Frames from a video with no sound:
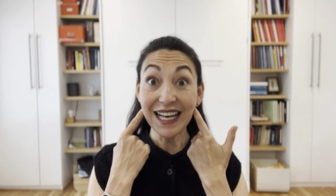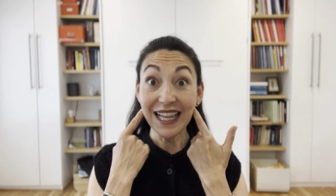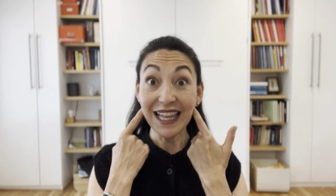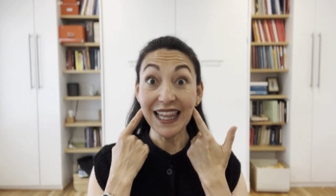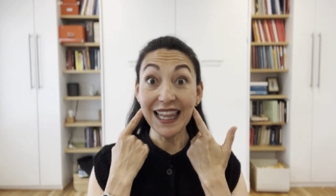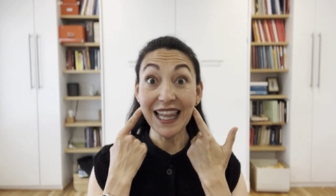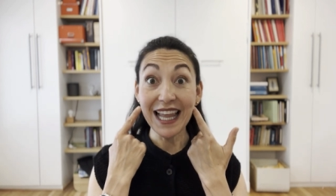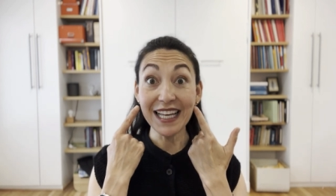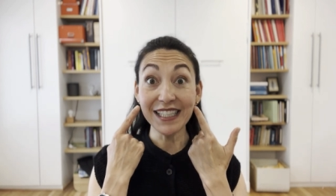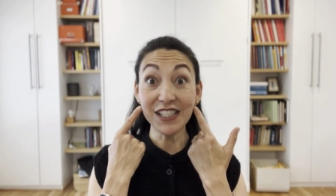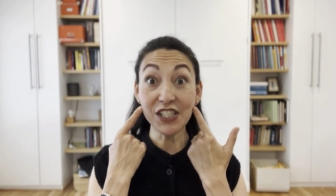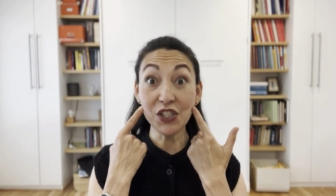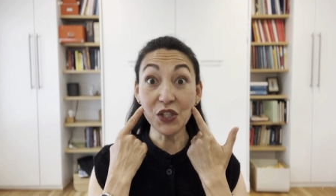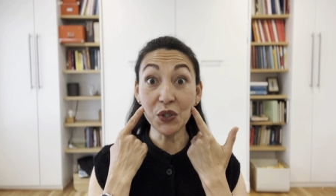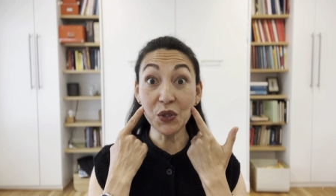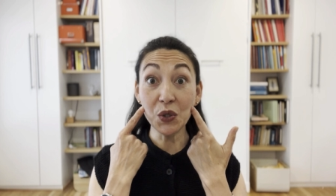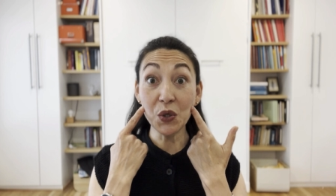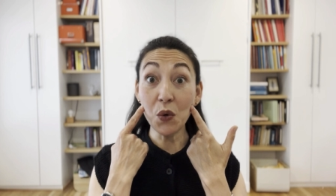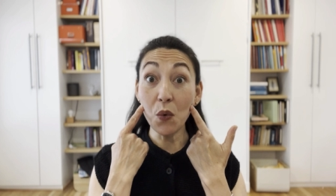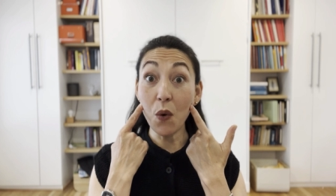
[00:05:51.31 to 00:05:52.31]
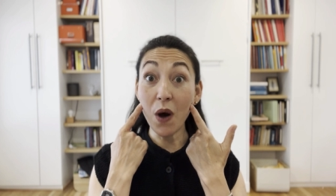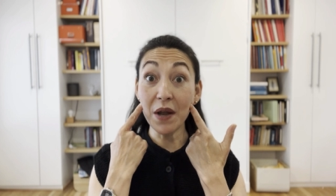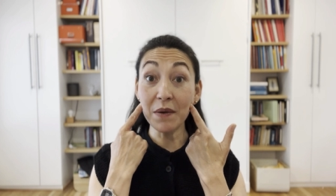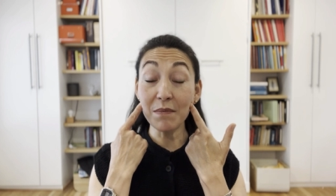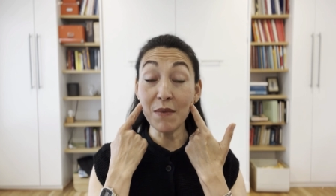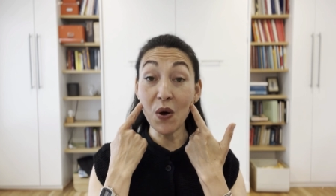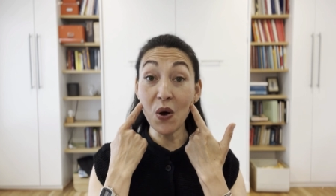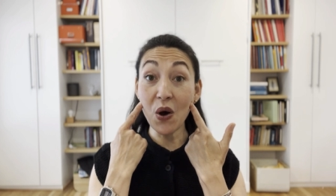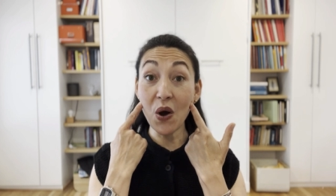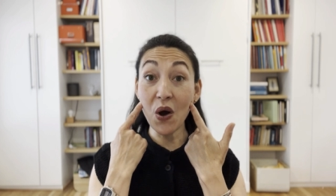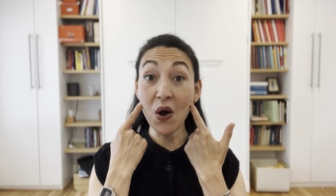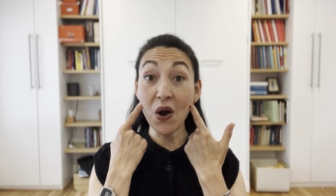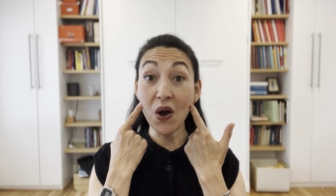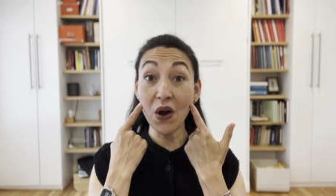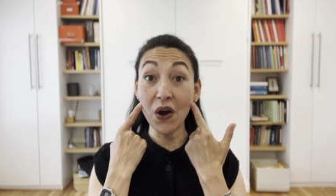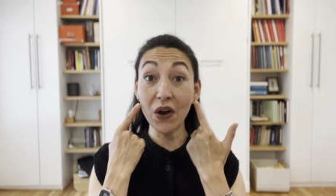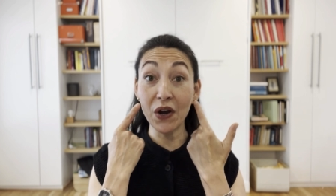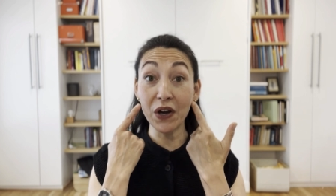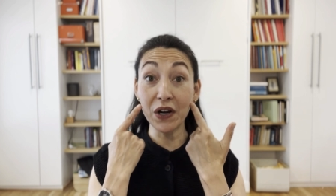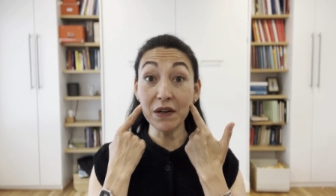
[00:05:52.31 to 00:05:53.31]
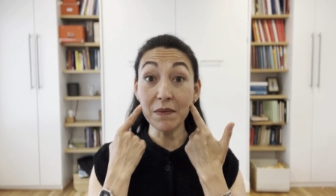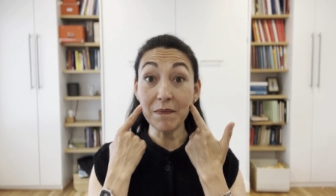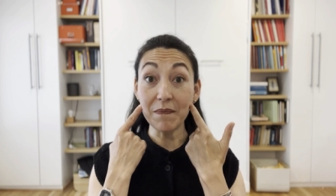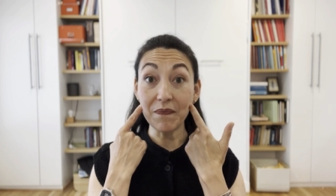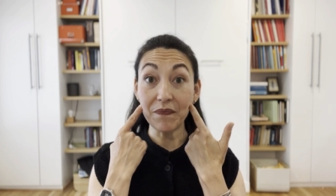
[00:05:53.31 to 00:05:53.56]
Let's do one more.